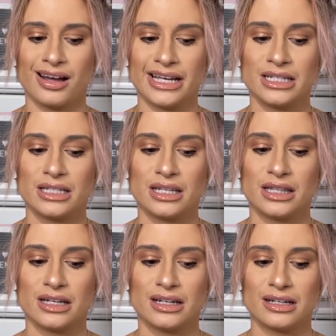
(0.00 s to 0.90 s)
into
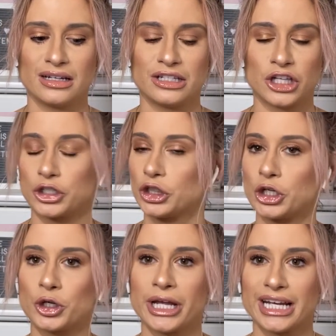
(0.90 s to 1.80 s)
the
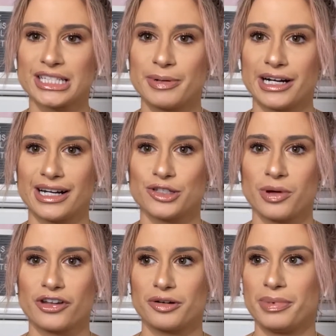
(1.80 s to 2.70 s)
learning experience,
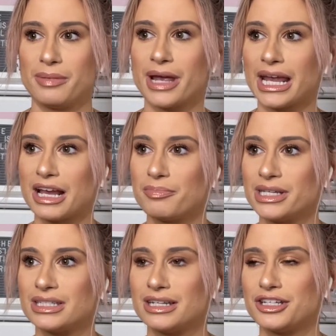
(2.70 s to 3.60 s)
whether it be making a
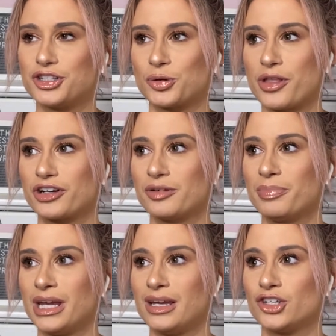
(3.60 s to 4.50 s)
business or whether it
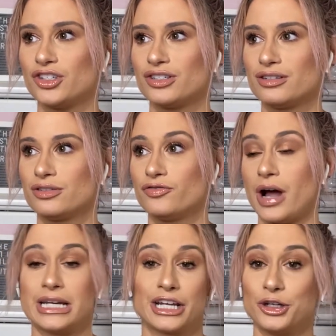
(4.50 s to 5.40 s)
be just
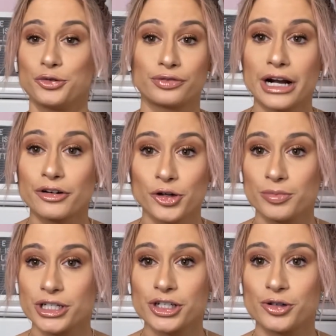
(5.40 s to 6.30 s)
finding a new friend
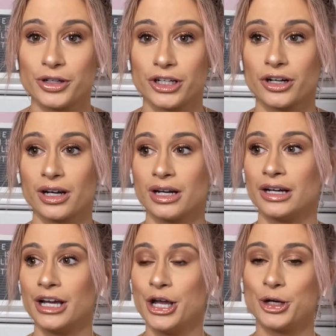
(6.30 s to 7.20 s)
group too. You're
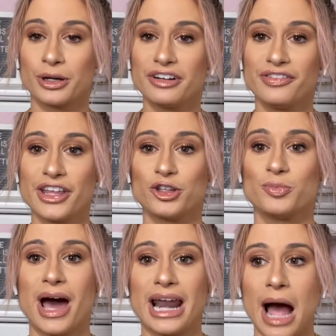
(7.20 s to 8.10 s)
gonna find those
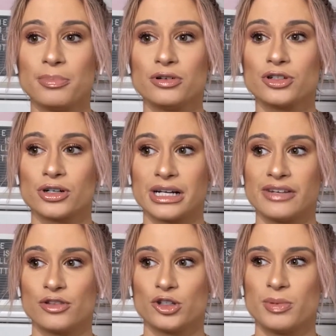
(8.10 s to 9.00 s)
bad apples, or
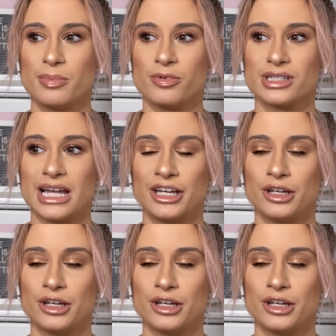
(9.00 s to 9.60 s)
even those people's,